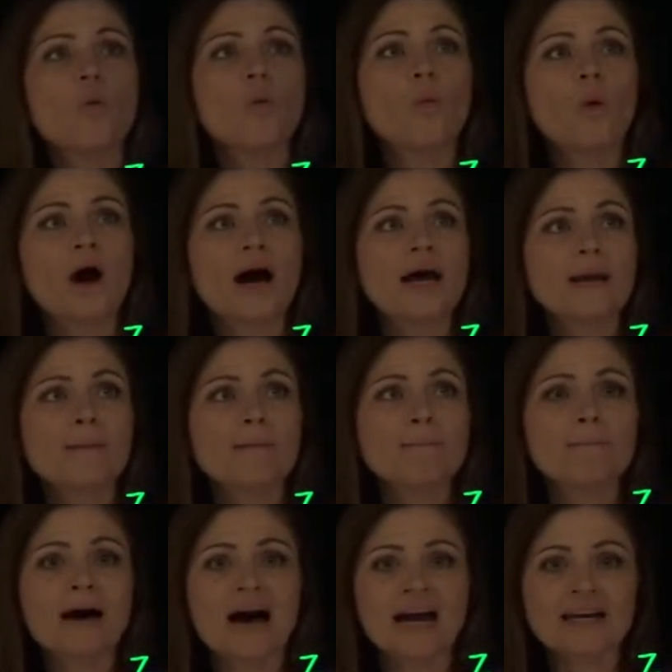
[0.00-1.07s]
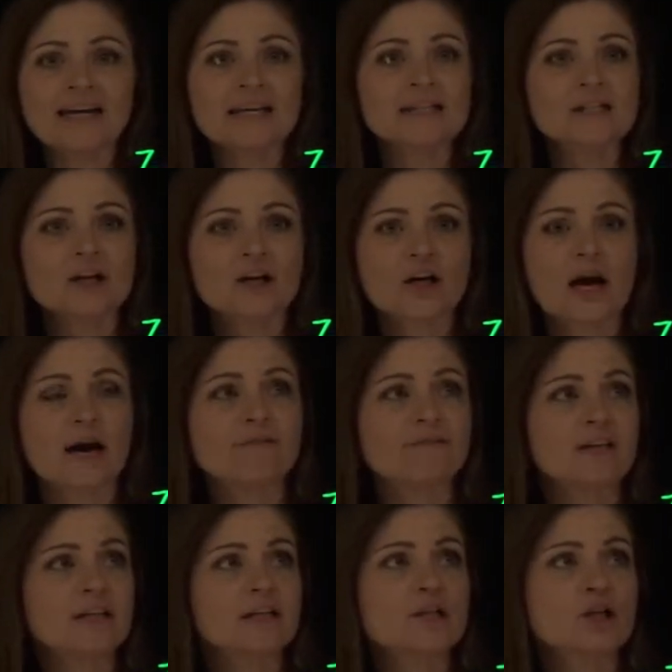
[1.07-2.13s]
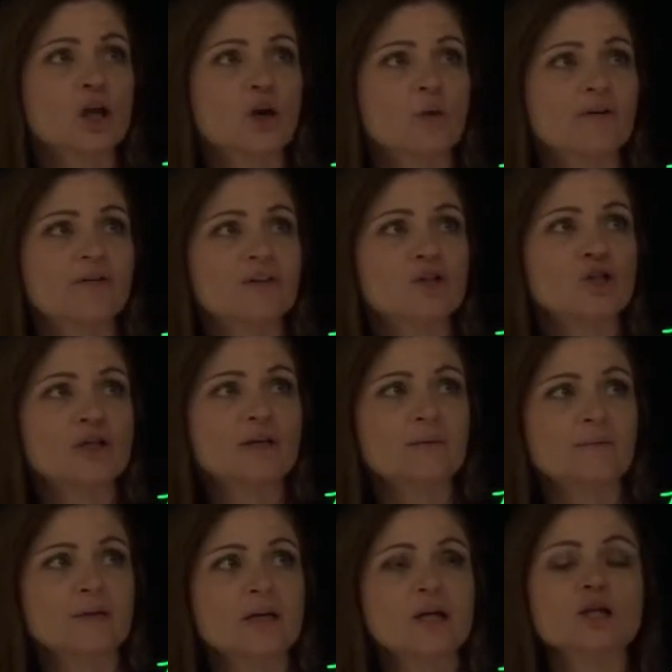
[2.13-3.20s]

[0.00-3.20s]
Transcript: 1 minus our confidence coefficient.